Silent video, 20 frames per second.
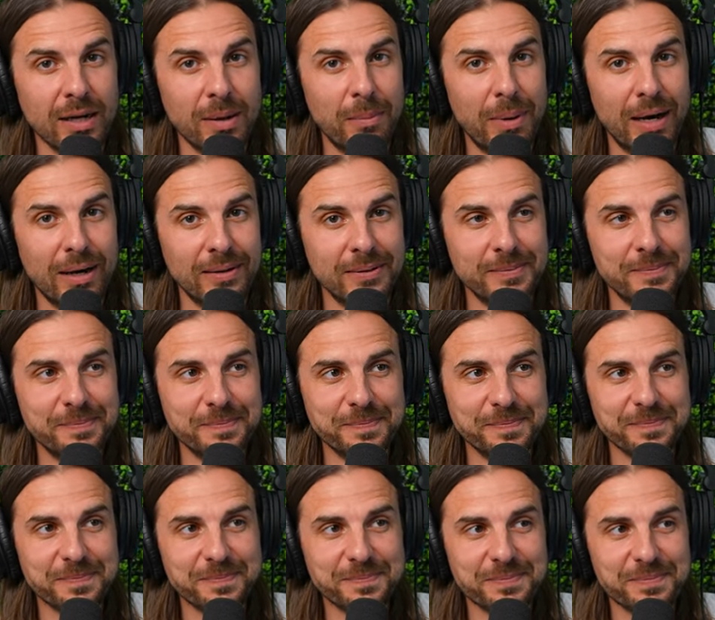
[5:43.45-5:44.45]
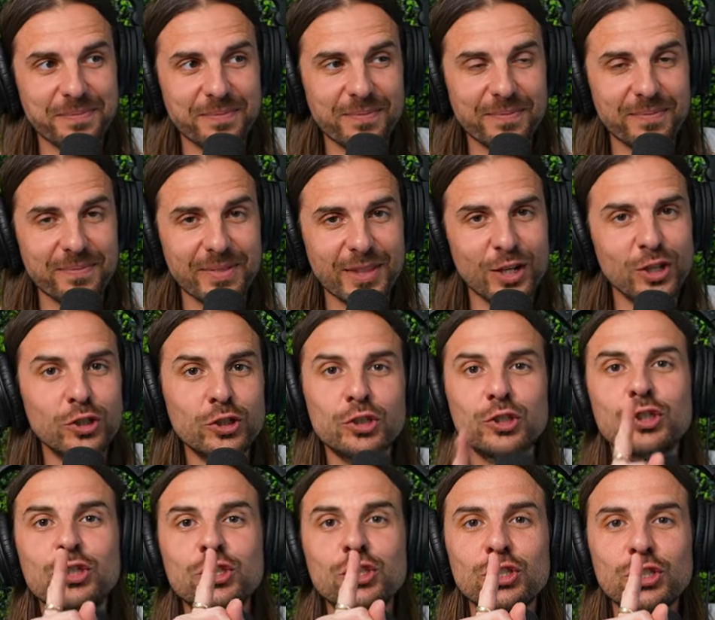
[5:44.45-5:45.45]
about.
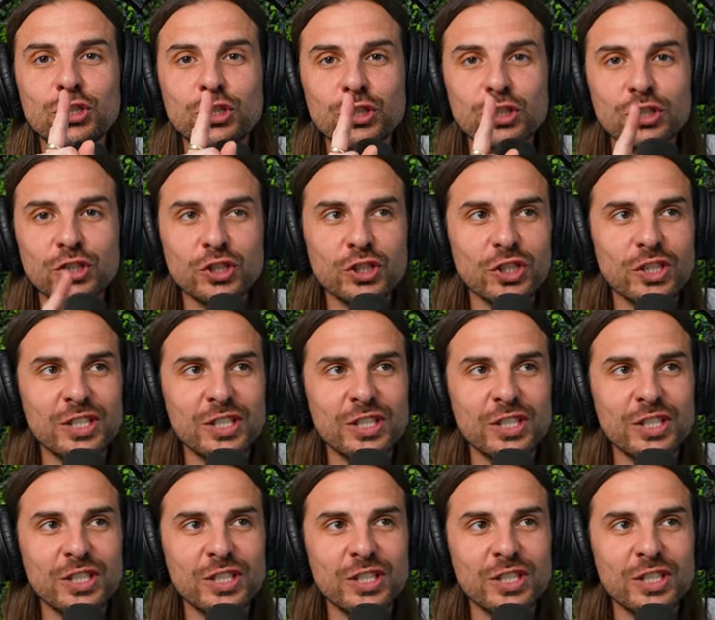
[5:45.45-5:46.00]
Shh.